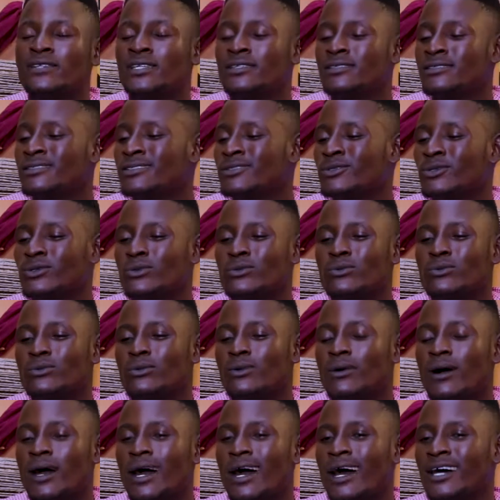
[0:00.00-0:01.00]
any,
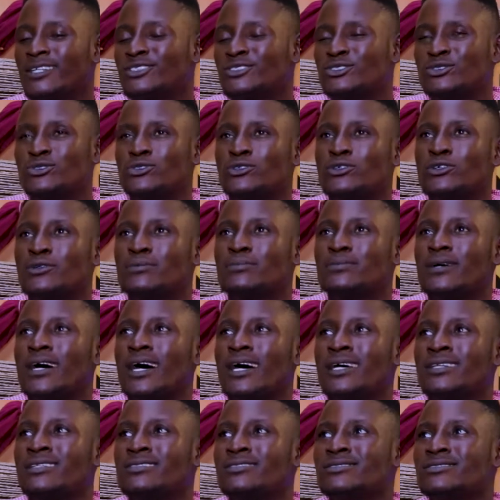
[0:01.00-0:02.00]
heart throb
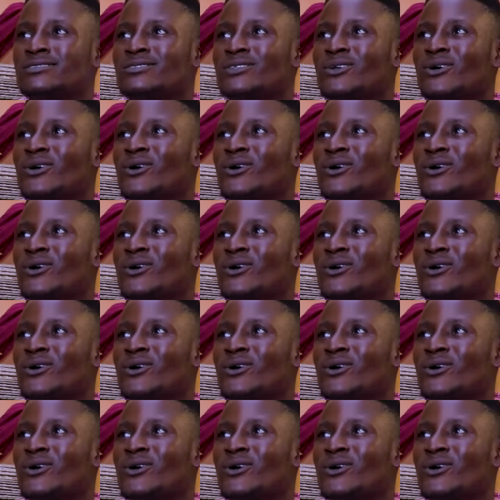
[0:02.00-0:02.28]
and